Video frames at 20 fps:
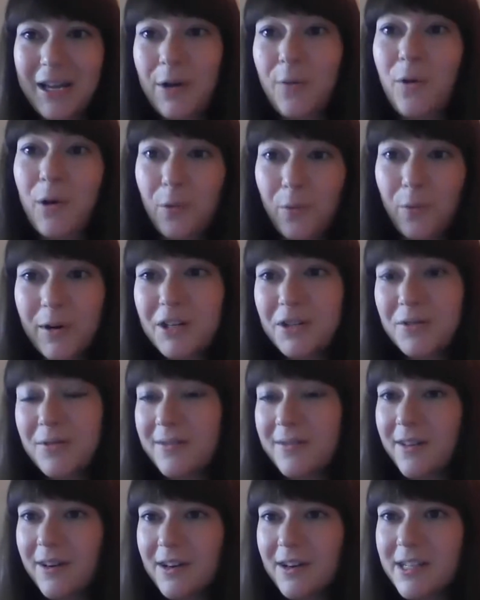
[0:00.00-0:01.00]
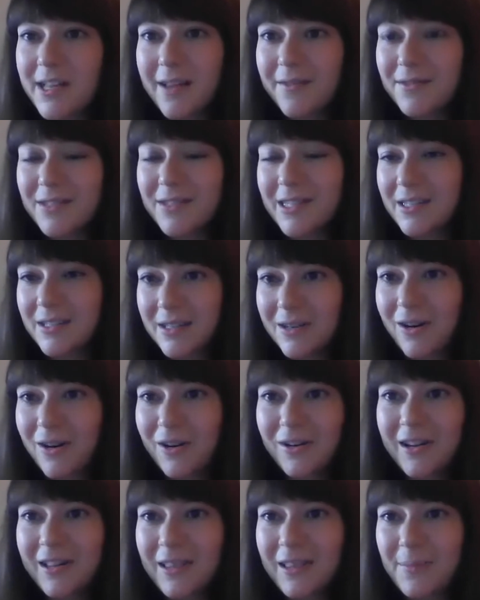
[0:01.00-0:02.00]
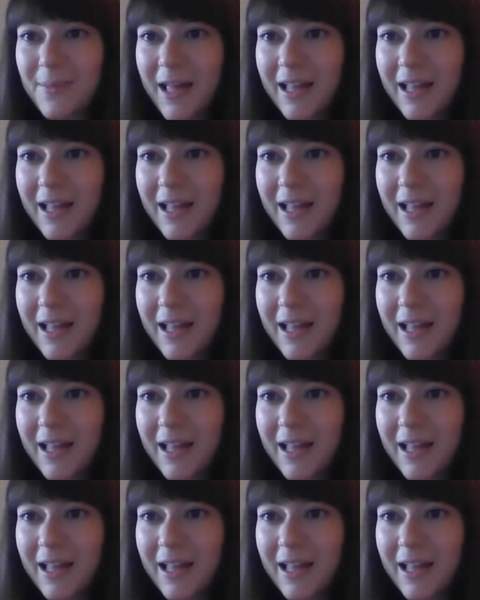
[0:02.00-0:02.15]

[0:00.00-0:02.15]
like what we're doing for ourselves isn't hurting the